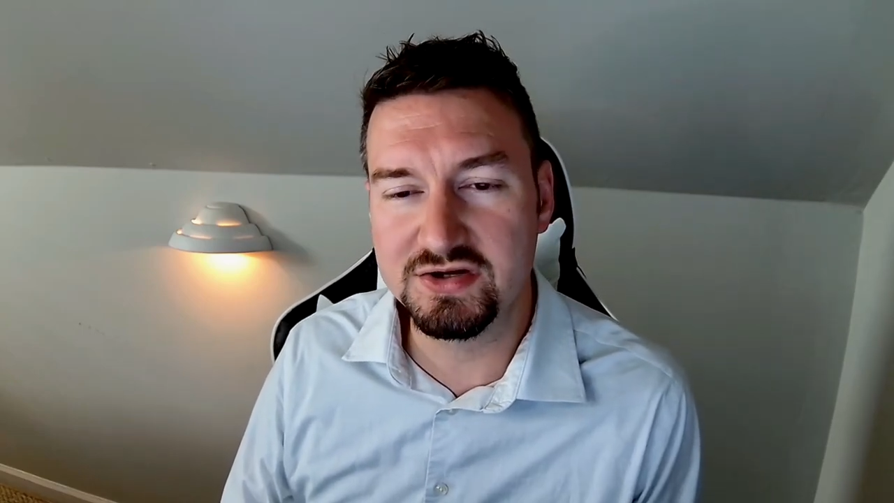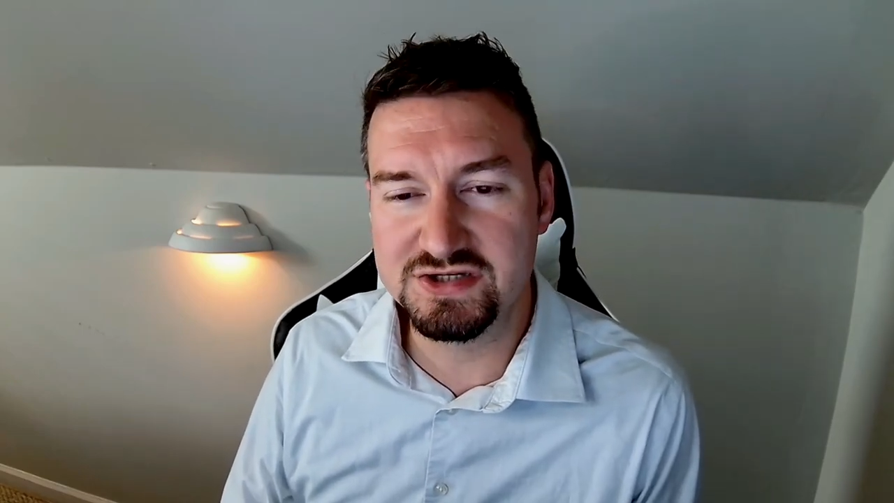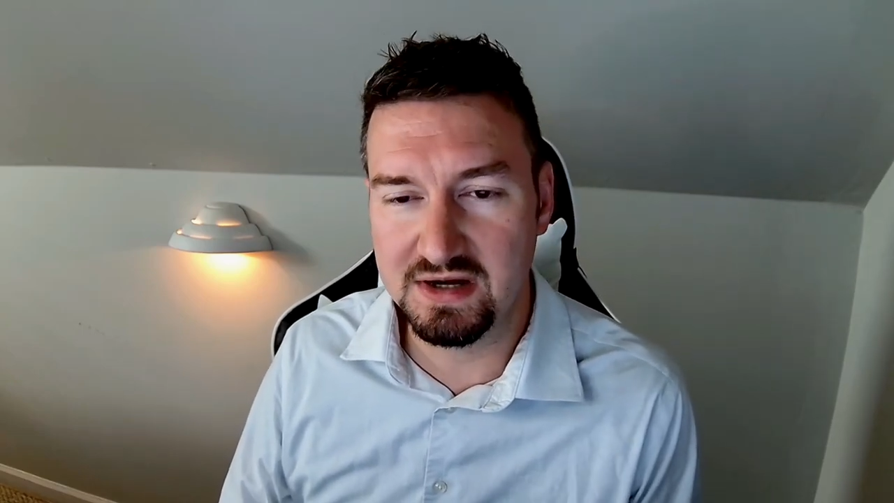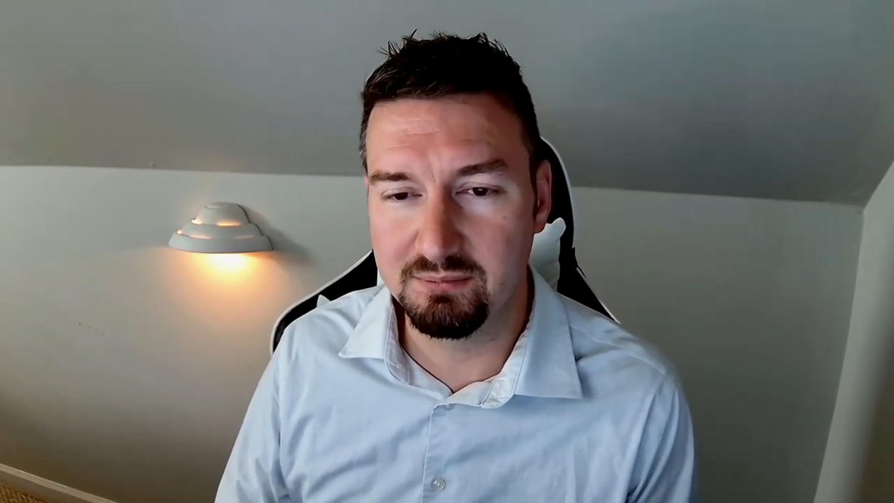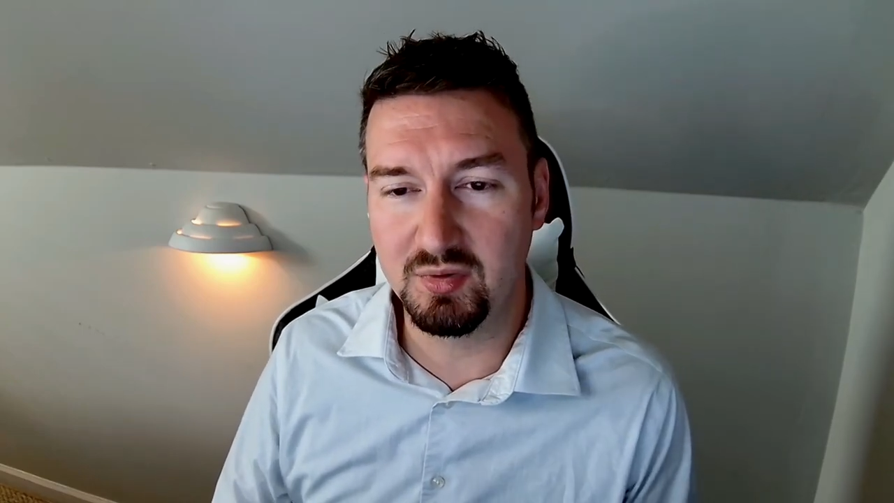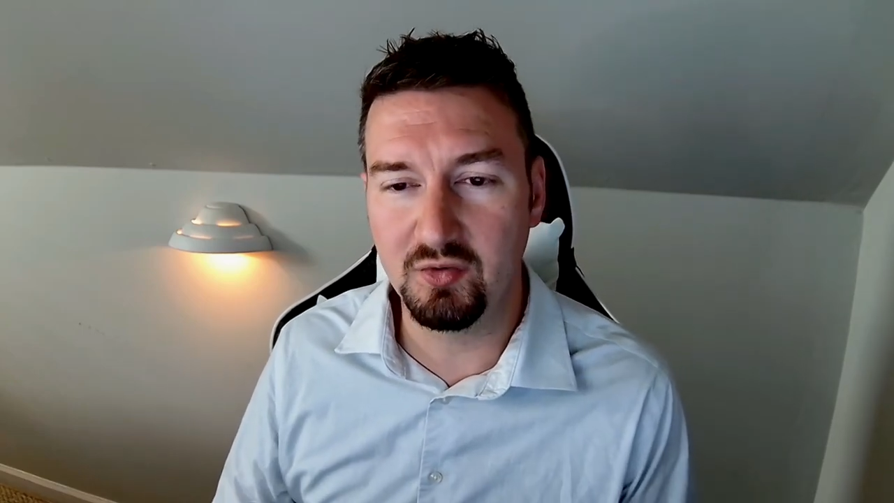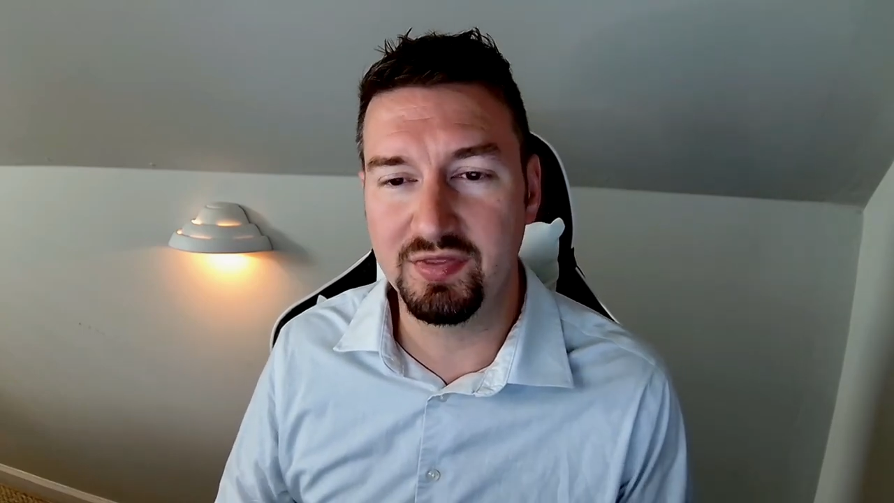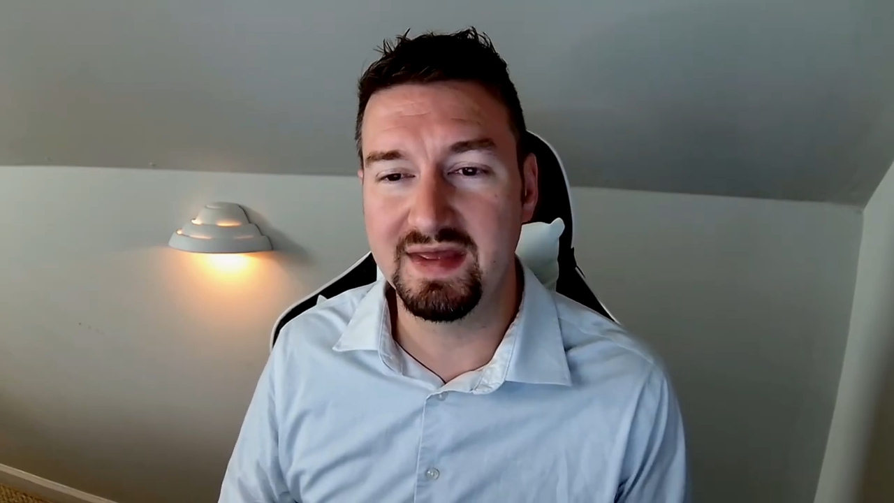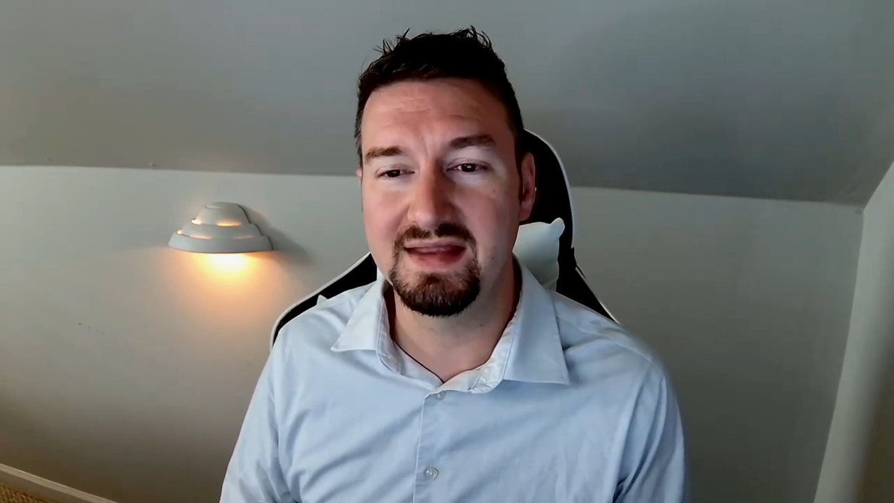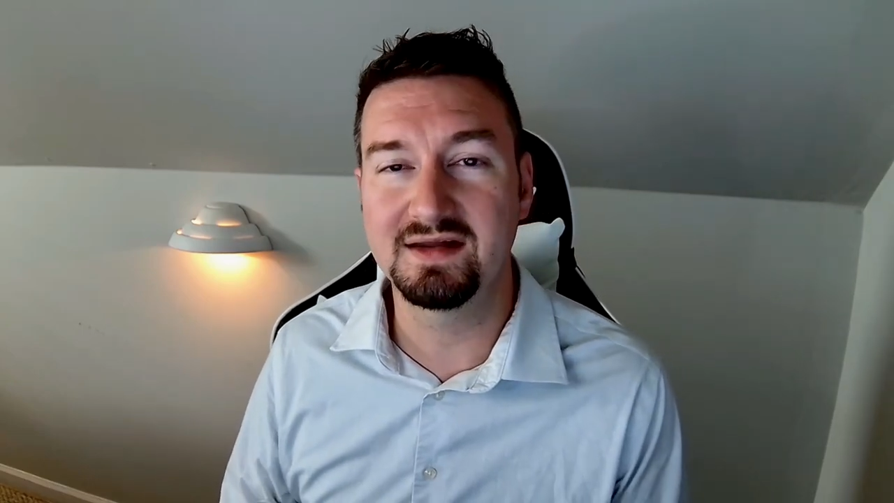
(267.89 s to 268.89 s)
share
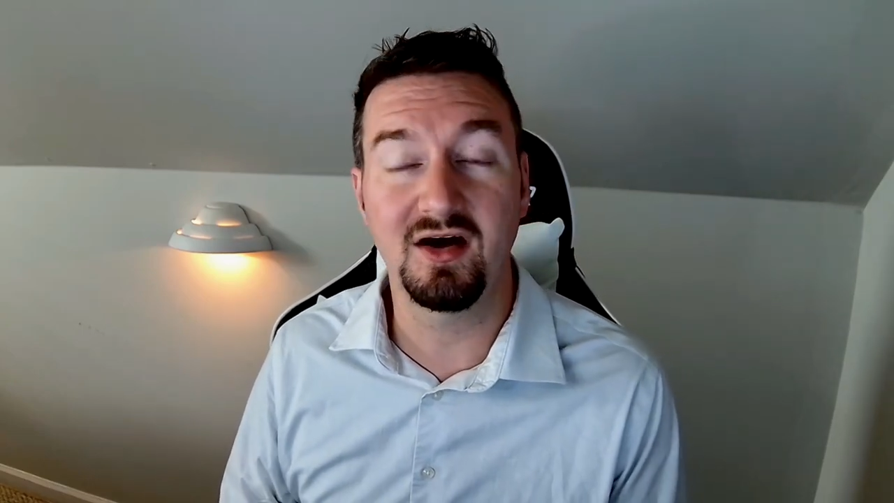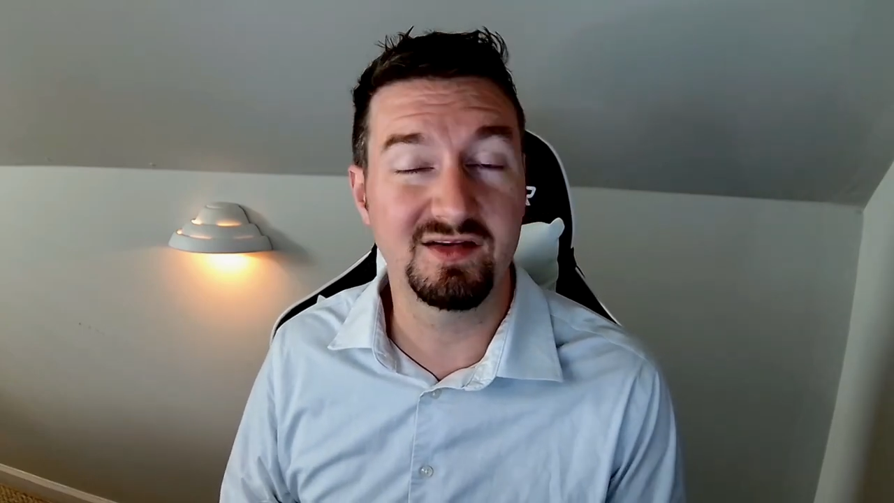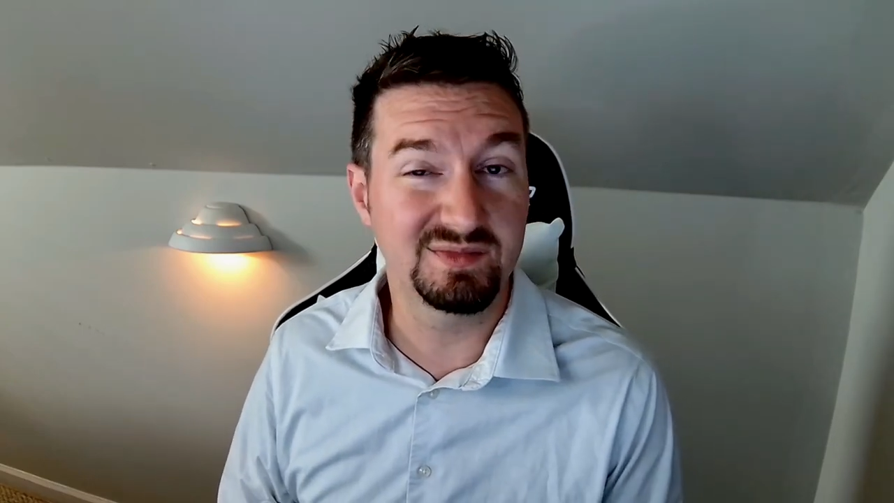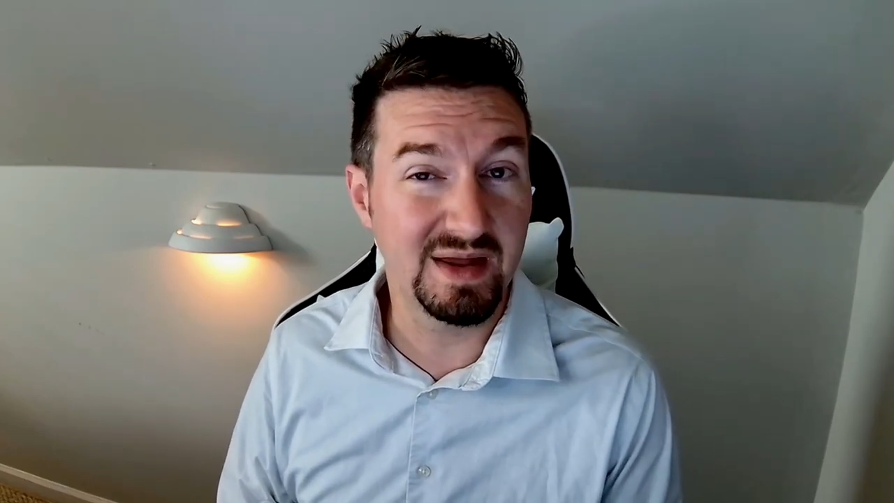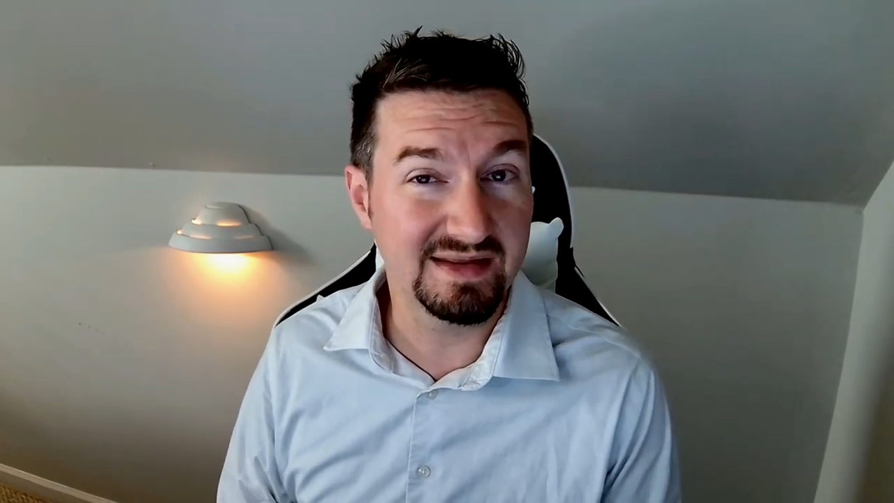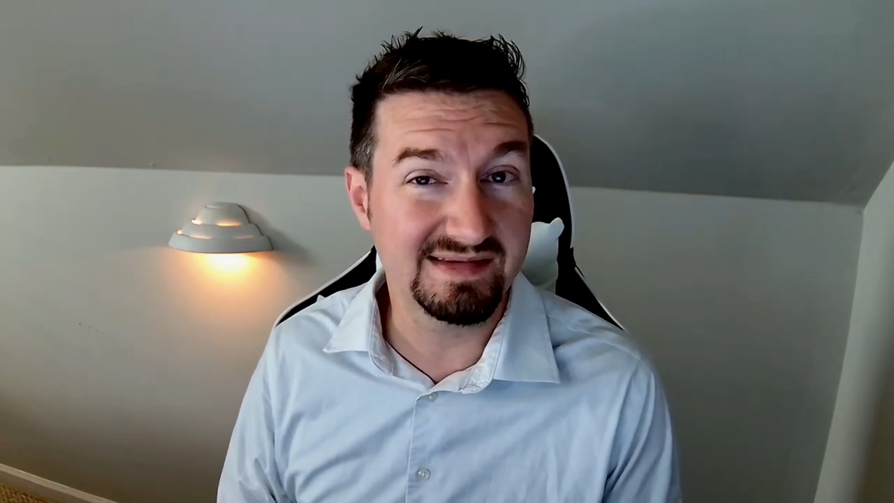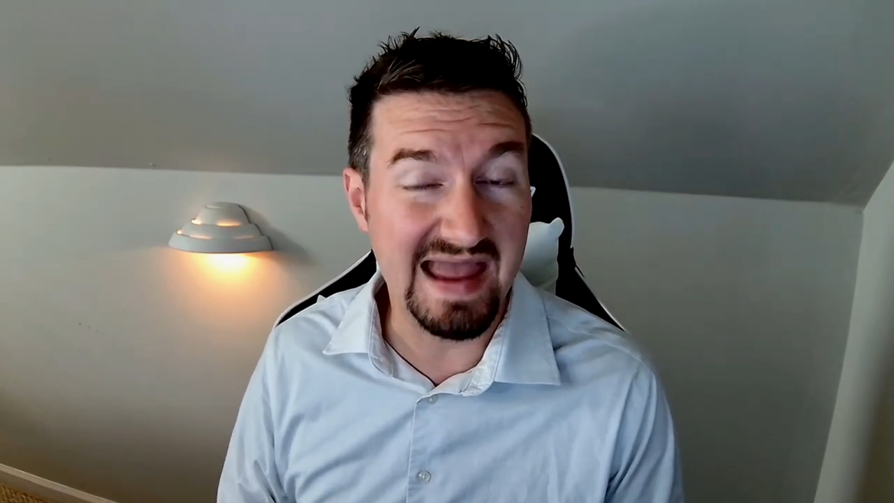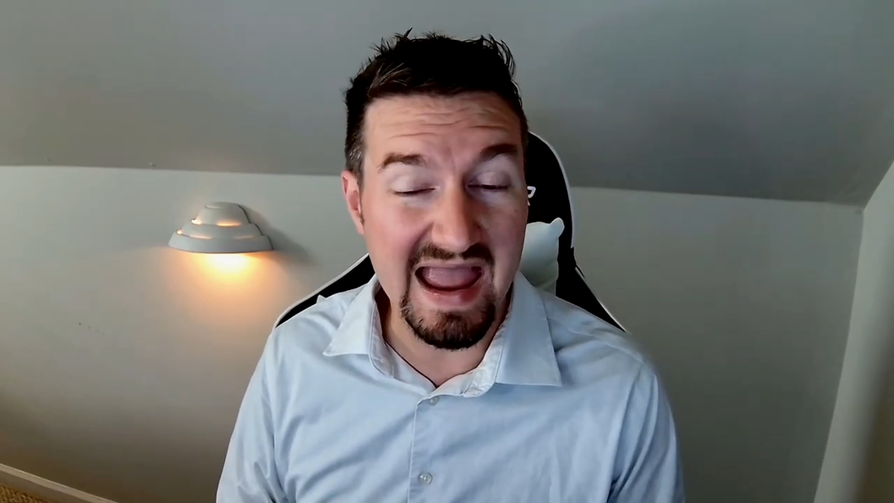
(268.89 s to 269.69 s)
both in cosmetics